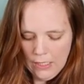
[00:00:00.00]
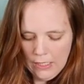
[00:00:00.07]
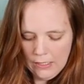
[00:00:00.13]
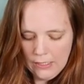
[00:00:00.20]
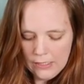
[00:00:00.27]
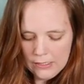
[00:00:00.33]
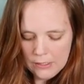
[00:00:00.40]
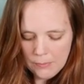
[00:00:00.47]
I
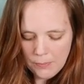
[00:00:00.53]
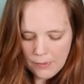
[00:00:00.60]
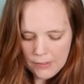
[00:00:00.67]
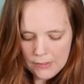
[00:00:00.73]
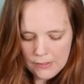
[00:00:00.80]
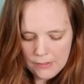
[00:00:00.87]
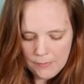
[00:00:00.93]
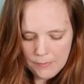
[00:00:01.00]
like to
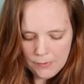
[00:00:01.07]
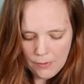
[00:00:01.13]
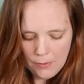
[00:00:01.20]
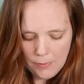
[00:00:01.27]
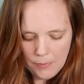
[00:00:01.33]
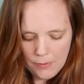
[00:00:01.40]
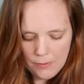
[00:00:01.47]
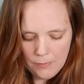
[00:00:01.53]
press seams
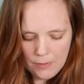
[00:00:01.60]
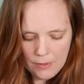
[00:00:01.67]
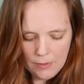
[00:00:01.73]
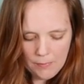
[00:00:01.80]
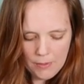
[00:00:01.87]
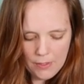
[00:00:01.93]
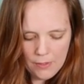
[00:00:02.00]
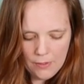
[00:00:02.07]
open when
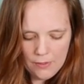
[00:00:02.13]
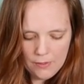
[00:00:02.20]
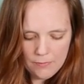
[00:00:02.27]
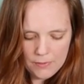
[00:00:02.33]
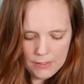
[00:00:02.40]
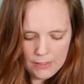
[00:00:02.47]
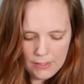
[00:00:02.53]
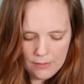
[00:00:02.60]
I miter
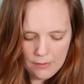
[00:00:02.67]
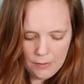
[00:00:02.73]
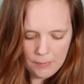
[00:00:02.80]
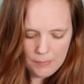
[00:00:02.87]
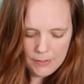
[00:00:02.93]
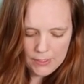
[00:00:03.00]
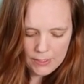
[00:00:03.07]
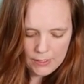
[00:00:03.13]
them together
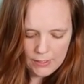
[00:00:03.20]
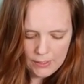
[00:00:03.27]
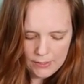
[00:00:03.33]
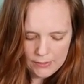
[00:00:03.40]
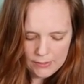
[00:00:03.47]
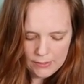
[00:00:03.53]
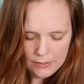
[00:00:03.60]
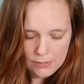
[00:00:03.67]

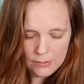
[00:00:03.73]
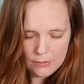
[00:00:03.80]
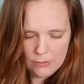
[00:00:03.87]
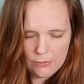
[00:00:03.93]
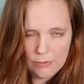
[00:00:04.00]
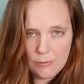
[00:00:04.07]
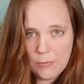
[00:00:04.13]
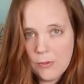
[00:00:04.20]
because it
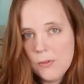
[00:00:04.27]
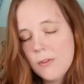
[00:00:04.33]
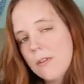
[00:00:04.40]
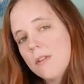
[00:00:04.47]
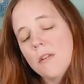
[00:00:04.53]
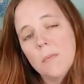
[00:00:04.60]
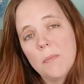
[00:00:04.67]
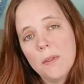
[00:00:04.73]
distributes
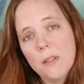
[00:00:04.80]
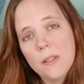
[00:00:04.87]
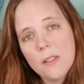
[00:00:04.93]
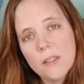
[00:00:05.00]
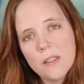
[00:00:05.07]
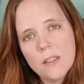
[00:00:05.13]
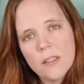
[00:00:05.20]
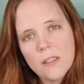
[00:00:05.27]
the
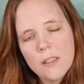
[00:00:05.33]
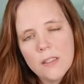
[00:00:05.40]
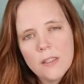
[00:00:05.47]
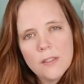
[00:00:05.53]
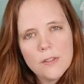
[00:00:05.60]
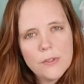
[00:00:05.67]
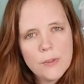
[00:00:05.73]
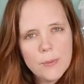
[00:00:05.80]
bulk.
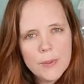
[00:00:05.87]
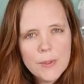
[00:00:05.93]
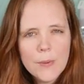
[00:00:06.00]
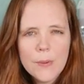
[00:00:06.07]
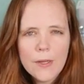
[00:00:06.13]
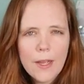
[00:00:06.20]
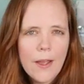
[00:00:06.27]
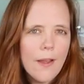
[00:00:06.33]
So we
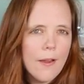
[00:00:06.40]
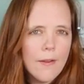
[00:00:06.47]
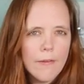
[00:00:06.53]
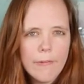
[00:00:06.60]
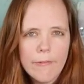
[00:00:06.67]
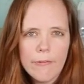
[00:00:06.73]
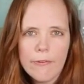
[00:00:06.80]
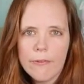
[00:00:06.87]
don't
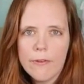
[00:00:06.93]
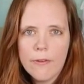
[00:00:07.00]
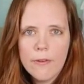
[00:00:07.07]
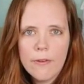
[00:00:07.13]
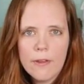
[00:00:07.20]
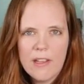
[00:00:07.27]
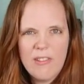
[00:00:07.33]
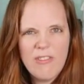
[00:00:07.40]
have,
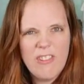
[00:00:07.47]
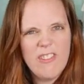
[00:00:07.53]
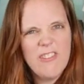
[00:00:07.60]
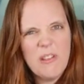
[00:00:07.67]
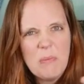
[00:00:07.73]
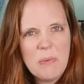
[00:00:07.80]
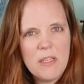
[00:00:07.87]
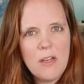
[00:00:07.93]
if we
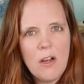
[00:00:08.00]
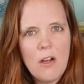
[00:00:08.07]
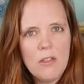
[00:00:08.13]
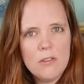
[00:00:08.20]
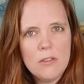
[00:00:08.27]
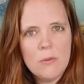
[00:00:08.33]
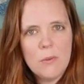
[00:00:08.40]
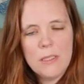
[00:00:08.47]
flip it
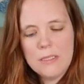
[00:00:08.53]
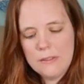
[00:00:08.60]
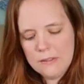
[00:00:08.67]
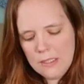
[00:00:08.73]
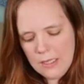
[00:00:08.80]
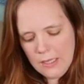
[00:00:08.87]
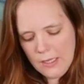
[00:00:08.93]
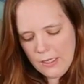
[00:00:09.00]
all to one
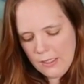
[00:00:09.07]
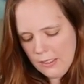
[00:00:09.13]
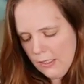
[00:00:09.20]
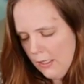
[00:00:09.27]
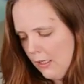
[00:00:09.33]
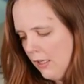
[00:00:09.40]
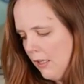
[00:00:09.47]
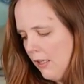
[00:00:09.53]
side,
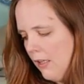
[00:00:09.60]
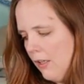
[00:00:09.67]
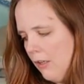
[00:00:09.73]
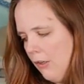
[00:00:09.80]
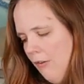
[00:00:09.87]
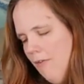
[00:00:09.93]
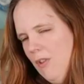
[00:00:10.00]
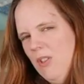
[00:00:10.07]
then
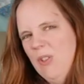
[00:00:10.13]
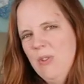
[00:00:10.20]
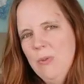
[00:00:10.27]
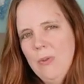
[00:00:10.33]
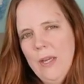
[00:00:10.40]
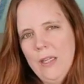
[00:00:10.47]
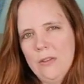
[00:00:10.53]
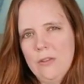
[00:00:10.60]
you have
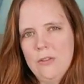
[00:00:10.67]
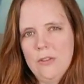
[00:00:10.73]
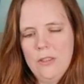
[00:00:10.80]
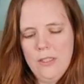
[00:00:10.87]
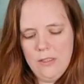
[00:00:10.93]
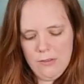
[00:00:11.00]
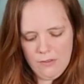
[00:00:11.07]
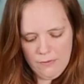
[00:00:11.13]
2 extra
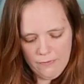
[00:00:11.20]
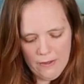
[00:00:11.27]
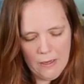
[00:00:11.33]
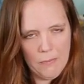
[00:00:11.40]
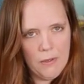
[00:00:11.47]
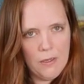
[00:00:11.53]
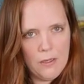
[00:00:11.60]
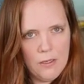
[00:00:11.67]
layers of
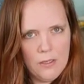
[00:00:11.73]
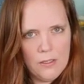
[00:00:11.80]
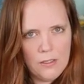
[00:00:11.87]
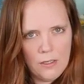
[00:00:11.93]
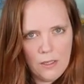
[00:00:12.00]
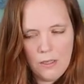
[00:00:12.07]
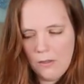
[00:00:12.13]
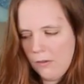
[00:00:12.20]
fabric
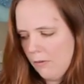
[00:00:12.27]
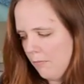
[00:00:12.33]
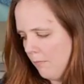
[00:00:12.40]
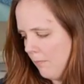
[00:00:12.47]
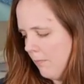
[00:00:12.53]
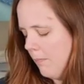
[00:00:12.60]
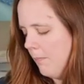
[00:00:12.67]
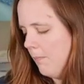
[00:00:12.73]
on
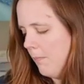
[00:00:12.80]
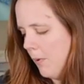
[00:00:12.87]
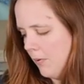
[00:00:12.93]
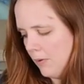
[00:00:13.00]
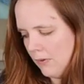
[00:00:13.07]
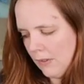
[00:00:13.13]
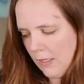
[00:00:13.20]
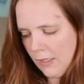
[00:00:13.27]

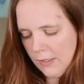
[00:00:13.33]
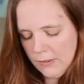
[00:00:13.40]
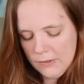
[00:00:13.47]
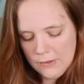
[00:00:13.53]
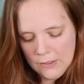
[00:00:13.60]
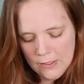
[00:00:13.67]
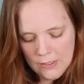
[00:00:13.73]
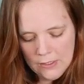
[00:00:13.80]
both
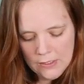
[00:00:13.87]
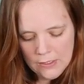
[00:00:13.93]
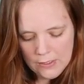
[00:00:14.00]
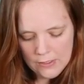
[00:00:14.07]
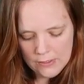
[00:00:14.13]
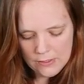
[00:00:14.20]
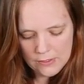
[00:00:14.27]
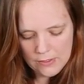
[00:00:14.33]
sides
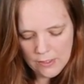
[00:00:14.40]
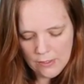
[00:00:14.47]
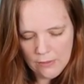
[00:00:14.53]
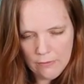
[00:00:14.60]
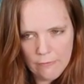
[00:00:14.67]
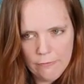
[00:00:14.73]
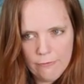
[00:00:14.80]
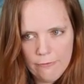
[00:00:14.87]
instead
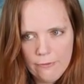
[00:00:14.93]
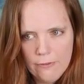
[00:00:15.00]
of